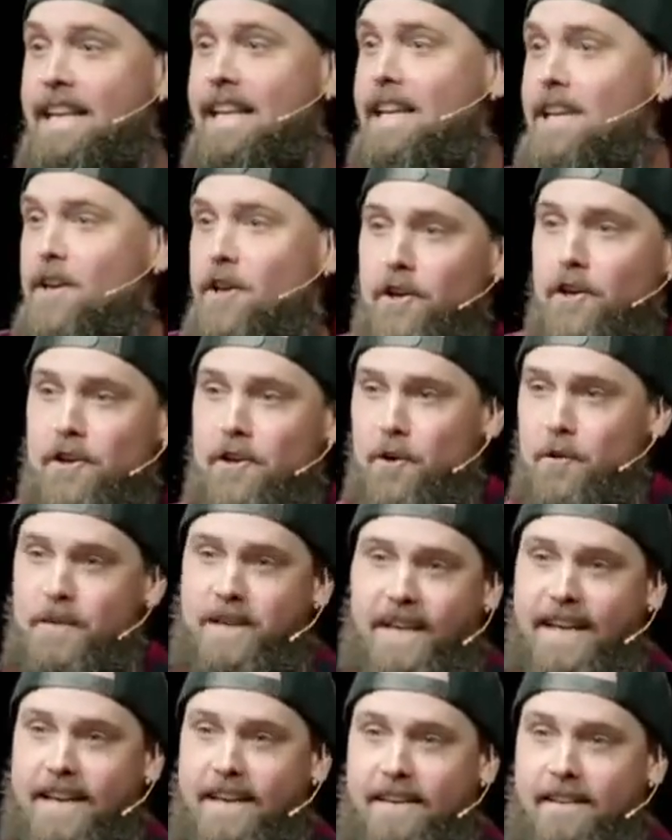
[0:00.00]
Any good
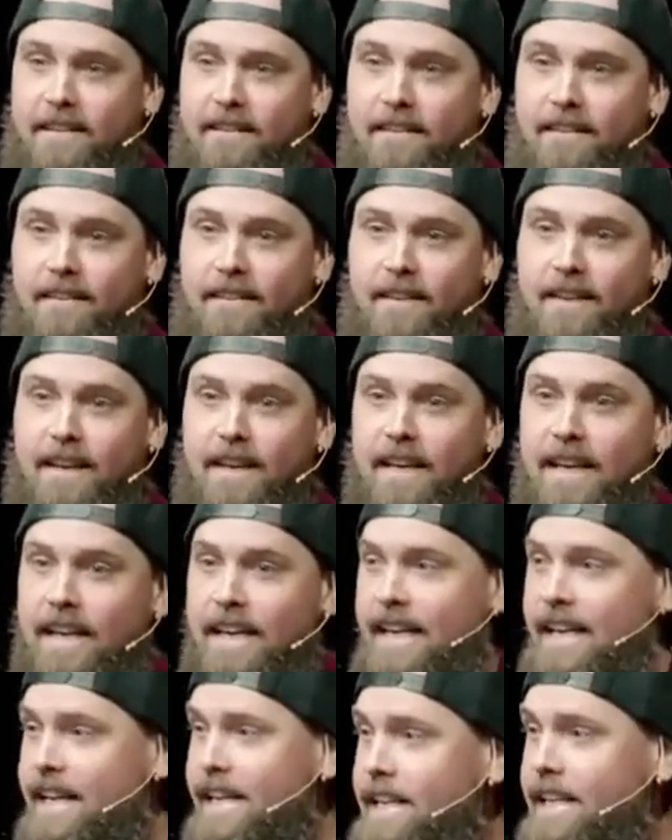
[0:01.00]
you did,
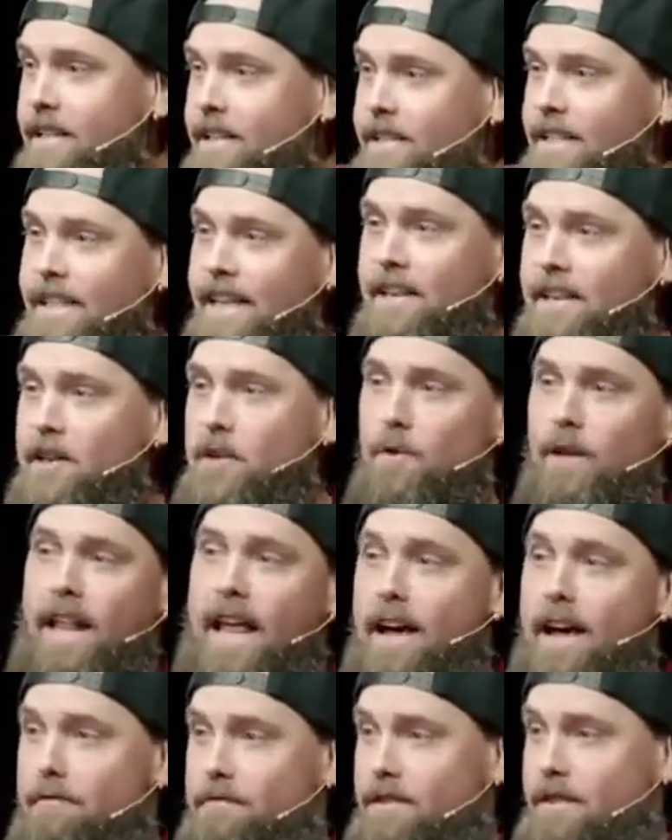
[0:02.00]
any sin
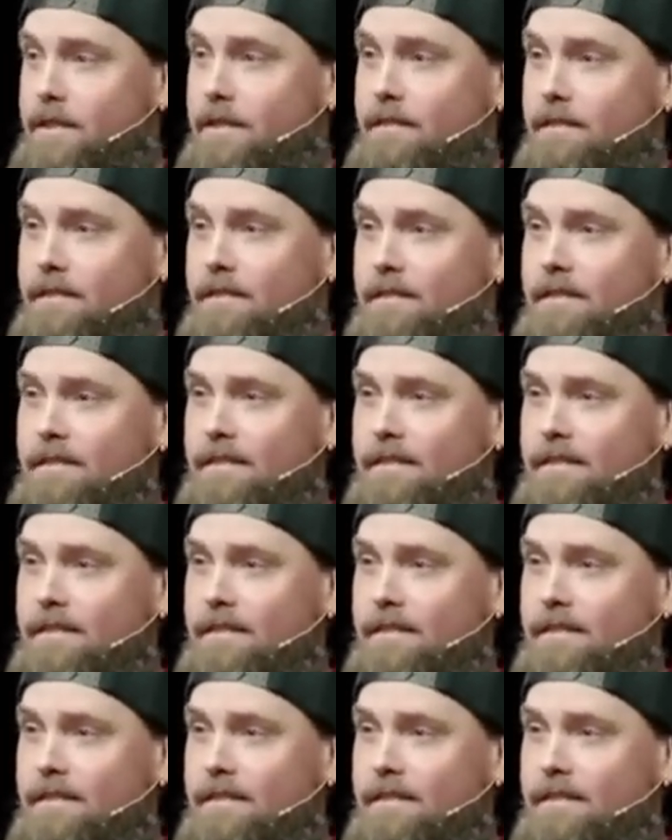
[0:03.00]
you left.